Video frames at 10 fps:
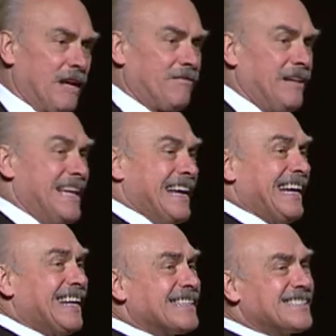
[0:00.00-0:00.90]
level,
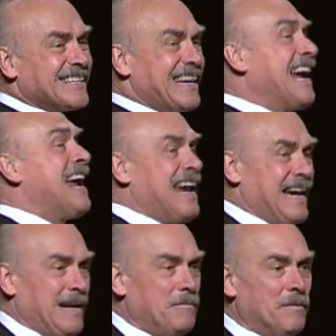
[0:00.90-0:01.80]
it is a
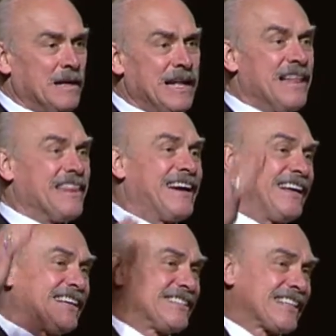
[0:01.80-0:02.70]
game that
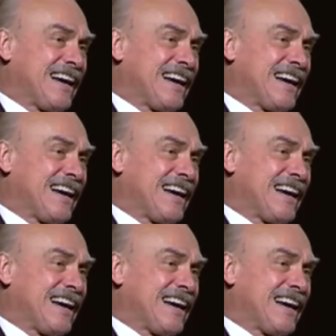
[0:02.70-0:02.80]
is